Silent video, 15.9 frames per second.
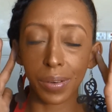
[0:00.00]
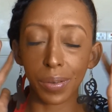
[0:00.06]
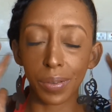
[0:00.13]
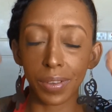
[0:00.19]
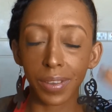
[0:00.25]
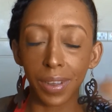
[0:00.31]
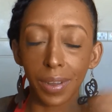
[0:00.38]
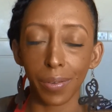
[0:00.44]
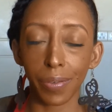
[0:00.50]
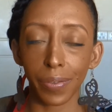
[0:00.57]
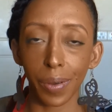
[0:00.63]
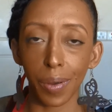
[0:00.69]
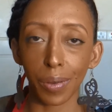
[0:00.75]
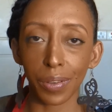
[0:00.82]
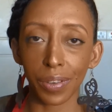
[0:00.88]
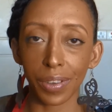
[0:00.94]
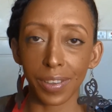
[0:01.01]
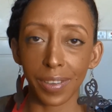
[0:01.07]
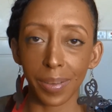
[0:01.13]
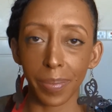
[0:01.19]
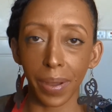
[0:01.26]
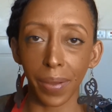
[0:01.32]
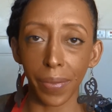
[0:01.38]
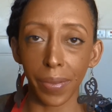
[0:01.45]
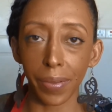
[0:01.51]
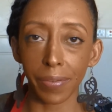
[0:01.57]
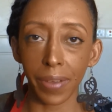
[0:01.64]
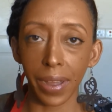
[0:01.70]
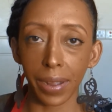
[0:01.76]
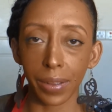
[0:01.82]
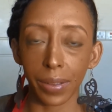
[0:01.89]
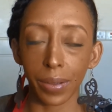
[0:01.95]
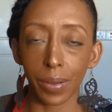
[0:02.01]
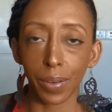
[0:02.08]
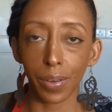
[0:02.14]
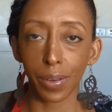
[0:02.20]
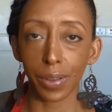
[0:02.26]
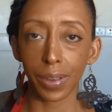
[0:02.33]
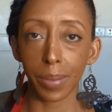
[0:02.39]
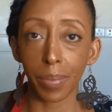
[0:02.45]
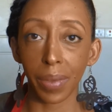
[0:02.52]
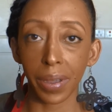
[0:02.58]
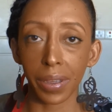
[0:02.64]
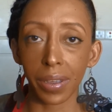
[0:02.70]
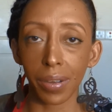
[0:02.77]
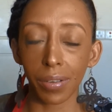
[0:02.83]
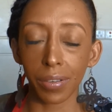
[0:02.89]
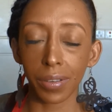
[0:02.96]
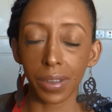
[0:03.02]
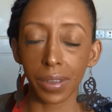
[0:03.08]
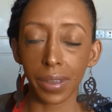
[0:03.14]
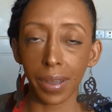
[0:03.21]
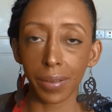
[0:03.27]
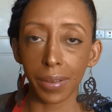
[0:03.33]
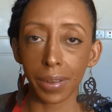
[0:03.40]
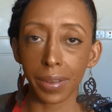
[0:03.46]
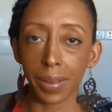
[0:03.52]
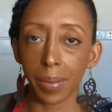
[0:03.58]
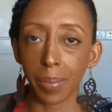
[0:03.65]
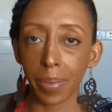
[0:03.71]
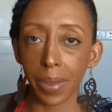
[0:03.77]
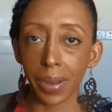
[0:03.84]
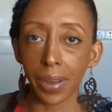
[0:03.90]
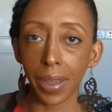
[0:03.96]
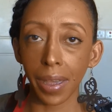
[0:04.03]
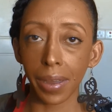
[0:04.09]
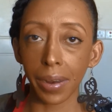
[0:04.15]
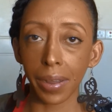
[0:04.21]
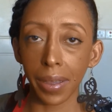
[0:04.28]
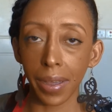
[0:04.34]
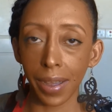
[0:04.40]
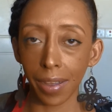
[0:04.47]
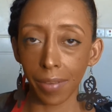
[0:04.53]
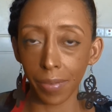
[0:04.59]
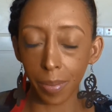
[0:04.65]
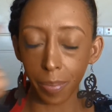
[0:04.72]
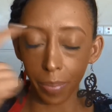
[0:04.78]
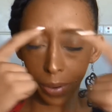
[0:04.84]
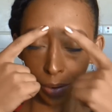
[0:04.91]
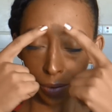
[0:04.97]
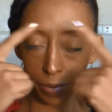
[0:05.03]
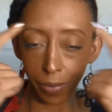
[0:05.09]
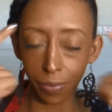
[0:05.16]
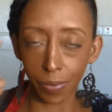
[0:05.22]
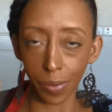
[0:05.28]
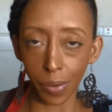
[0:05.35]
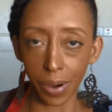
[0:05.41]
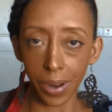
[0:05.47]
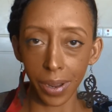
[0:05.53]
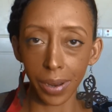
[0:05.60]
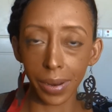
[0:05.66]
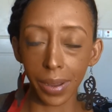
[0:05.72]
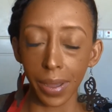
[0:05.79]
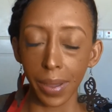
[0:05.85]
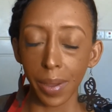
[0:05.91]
self-conscious about the fact that my ears stick out a little bit and I have a bit of a forehead,